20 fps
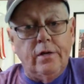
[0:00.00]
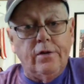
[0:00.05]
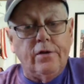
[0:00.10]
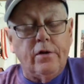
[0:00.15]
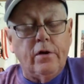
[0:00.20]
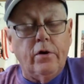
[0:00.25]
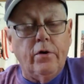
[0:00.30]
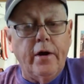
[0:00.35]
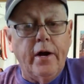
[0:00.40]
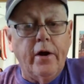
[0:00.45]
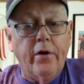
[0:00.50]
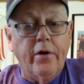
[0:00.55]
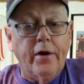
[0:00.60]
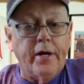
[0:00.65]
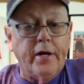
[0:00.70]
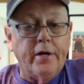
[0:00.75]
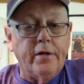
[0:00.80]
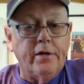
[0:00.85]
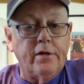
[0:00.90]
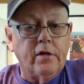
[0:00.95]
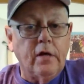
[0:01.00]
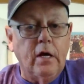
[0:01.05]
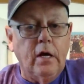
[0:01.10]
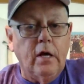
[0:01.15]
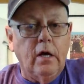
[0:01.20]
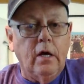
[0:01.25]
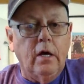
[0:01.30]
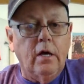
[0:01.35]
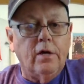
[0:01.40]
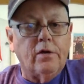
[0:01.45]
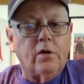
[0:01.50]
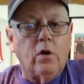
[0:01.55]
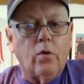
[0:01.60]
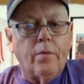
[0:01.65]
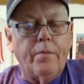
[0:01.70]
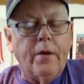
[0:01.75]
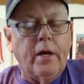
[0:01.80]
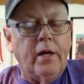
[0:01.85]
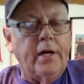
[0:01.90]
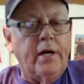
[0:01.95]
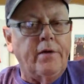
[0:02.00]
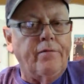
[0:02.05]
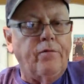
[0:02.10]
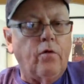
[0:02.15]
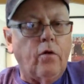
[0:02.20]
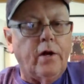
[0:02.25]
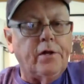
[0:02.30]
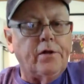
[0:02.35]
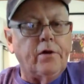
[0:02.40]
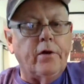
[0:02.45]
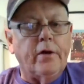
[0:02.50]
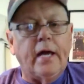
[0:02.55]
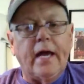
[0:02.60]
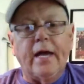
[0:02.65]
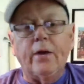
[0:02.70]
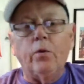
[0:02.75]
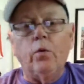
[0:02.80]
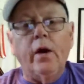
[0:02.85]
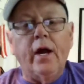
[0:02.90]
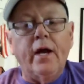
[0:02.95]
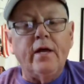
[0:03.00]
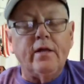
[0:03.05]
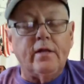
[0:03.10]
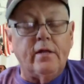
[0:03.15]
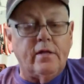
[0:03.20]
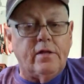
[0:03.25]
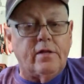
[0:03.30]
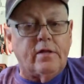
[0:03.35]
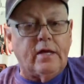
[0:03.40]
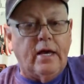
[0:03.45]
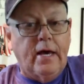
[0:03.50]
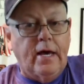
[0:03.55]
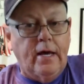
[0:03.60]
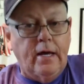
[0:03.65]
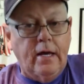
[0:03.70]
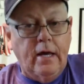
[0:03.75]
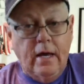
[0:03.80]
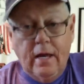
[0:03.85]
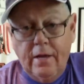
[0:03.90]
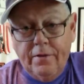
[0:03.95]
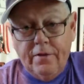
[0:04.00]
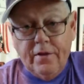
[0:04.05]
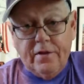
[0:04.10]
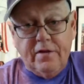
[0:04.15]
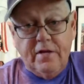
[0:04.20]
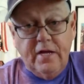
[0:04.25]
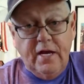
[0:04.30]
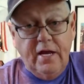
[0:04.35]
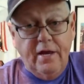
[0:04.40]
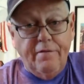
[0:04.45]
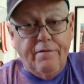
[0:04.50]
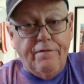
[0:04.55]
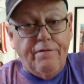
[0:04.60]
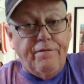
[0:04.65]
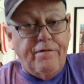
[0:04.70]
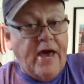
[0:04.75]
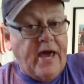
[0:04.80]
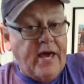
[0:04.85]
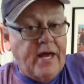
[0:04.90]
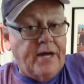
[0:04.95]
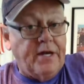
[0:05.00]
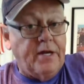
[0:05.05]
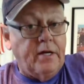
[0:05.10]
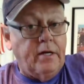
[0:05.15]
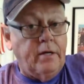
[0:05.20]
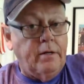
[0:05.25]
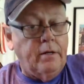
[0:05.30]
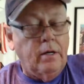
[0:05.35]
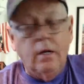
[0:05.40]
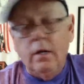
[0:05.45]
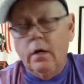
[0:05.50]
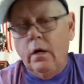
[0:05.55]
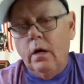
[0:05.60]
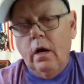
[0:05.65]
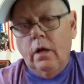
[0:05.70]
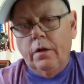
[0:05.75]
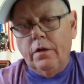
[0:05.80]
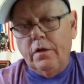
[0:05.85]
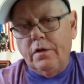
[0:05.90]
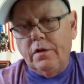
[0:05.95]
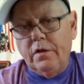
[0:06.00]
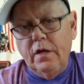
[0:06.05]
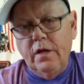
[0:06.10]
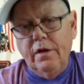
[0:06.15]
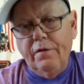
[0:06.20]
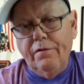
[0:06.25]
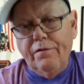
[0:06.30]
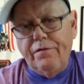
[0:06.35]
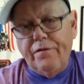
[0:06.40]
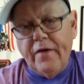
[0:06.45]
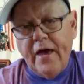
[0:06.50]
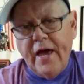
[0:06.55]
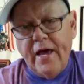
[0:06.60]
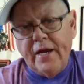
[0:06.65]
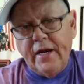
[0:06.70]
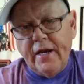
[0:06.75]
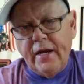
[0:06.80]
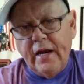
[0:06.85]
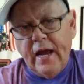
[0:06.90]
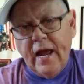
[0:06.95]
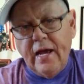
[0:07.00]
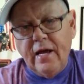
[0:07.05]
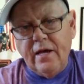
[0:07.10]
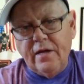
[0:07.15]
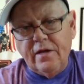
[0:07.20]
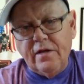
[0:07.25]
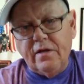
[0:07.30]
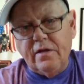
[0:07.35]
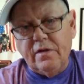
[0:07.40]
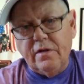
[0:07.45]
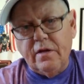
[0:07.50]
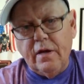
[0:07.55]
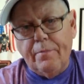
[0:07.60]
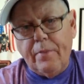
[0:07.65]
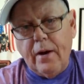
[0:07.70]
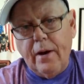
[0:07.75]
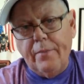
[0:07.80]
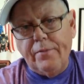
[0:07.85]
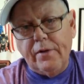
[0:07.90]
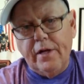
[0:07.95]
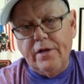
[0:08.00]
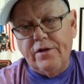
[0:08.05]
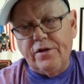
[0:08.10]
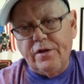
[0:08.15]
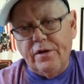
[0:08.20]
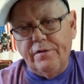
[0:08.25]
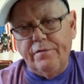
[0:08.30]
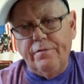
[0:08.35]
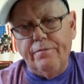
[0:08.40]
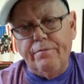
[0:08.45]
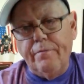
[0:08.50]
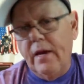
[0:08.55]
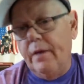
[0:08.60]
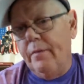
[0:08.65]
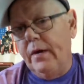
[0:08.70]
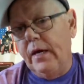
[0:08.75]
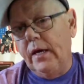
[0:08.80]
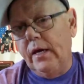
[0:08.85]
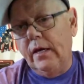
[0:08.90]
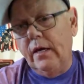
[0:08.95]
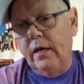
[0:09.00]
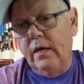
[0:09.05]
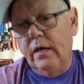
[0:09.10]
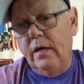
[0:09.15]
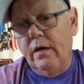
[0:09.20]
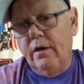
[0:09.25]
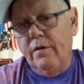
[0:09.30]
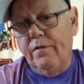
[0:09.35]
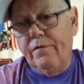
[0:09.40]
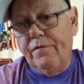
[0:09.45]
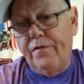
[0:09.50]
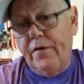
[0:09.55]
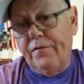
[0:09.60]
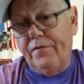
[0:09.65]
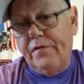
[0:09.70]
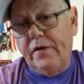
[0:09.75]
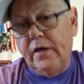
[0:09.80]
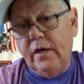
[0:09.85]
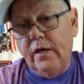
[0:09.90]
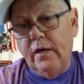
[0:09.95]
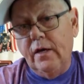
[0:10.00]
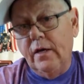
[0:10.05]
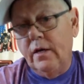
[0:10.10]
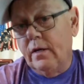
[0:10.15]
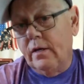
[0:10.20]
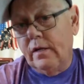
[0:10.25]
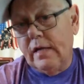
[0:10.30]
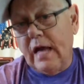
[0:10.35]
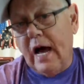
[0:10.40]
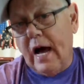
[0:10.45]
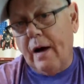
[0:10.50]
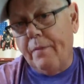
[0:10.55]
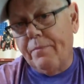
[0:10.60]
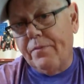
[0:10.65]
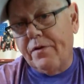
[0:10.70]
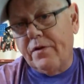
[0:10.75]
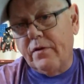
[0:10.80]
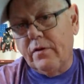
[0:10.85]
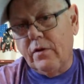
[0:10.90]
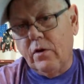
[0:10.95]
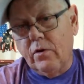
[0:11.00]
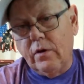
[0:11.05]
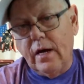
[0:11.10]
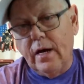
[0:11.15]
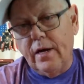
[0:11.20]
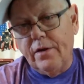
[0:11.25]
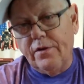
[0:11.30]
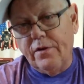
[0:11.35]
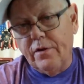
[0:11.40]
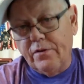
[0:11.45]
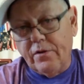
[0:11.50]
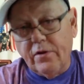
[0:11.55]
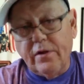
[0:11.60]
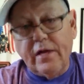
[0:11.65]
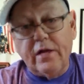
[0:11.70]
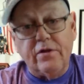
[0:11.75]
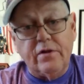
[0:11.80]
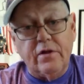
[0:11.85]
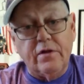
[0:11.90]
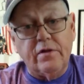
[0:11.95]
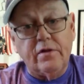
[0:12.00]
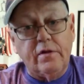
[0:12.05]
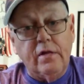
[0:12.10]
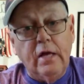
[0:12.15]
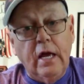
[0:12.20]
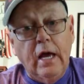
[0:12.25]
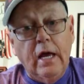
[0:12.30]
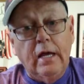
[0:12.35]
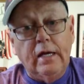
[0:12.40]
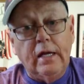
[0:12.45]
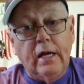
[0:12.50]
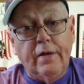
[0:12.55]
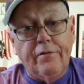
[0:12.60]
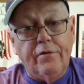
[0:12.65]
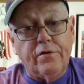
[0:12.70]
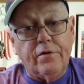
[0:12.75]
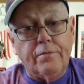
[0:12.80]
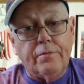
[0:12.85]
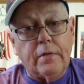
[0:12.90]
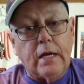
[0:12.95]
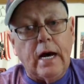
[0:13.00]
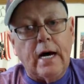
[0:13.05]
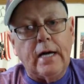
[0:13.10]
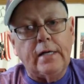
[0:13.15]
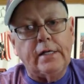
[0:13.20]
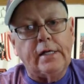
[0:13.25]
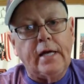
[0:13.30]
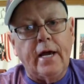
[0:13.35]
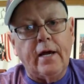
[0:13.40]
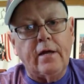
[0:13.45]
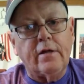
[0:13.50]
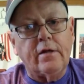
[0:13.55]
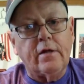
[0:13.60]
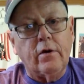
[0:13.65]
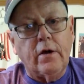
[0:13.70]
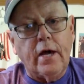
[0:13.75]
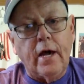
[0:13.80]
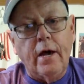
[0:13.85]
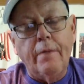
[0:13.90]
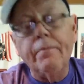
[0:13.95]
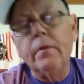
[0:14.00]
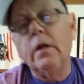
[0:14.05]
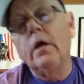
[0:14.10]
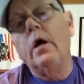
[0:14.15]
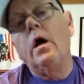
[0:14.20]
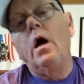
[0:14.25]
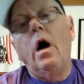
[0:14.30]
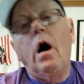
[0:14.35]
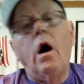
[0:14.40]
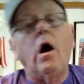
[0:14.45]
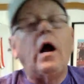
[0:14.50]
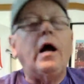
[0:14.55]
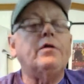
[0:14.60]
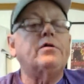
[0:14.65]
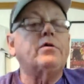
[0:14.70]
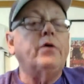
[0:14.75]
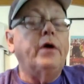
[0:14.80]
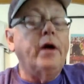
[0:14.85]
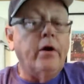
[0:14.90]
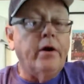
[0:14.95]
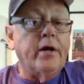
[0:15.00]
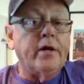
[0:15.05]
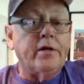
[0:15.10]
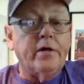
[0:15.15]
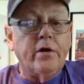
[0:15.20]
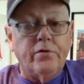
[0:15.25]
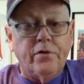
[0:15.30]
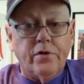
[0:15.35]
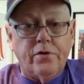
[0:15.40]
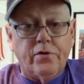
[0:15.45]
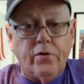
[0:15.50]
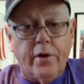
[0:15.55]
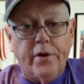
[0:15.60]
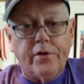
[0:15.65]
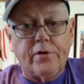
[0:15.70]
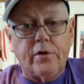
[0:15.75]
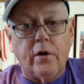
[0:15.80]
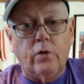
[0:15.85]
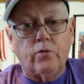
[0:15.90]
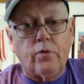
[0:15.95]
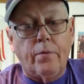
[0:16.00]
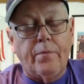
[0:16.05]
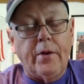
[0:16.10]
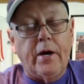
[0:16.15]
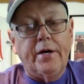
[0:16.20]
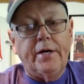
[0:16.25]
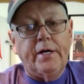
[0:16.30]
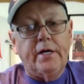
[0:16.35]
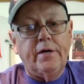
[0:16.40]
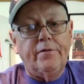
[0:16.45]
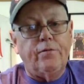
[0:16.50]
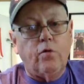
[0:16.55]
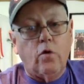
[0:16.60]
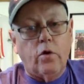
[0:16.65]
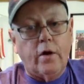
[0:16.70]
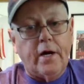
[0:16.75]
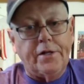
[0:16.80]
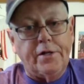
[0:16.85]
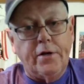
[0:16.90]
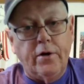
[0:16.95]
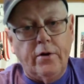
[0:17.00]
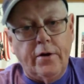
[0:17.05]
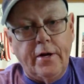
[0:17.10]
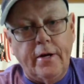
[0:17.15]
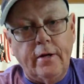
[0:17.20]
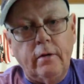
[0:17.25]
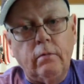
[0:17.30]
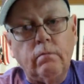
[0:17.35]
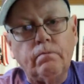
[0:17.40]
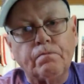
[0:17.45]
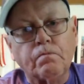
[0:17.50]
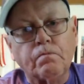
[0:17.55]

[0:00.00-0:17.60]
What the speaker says: And so here it is. It's called Rebellion in Forgotonia. And when I say the city of Fandon, the city of Fandon has a population of maybe 50 tops. Okay, so that's just to give you some context. Okay, all right, so here it is. Here's the story. It's called Rebellion in Forgotonia.